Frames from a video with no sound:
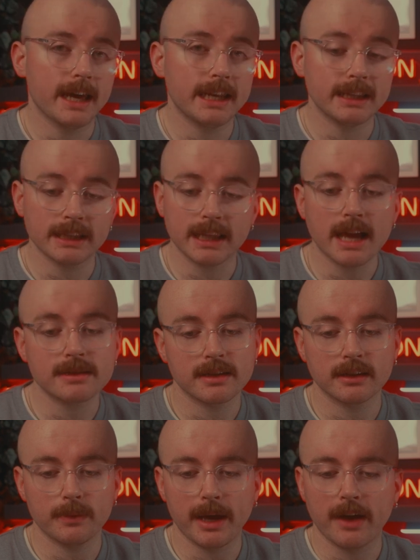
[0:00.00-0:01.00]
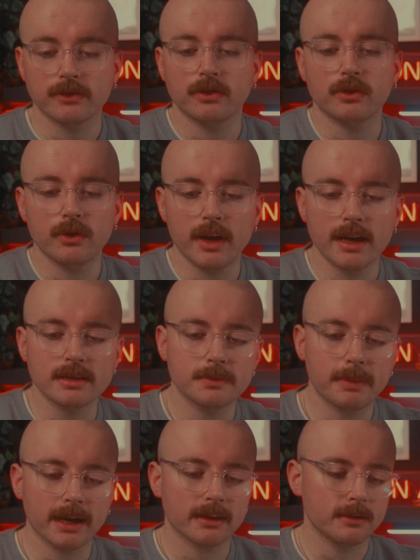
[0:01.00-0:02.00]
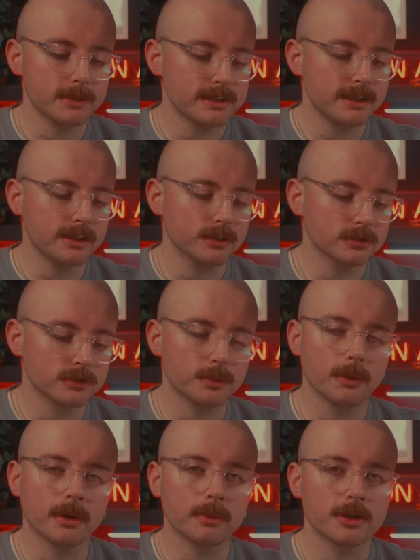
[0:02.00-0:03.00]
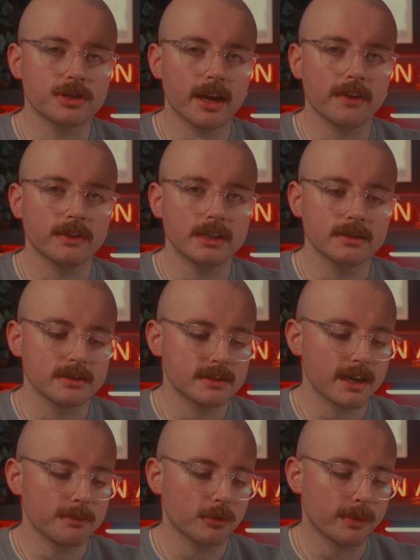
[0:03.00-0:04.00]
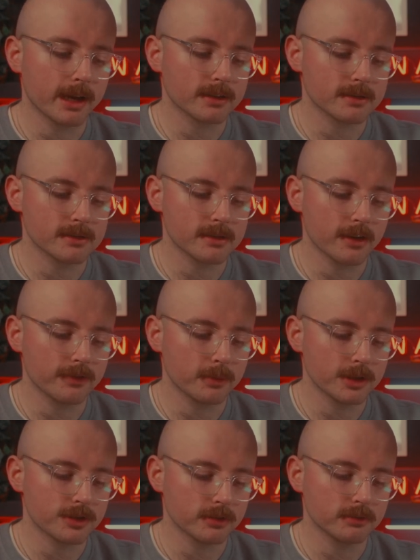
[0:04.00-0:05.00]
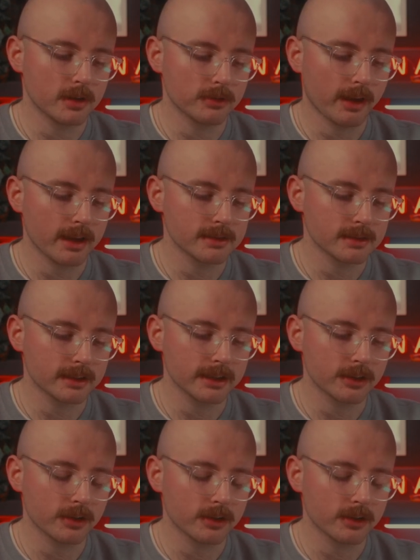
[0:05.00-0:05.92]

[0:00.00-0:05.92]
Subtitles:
And then the last thing that we have to do is pick the materials we want, which I have these sample packs and stuff, which I'll get into later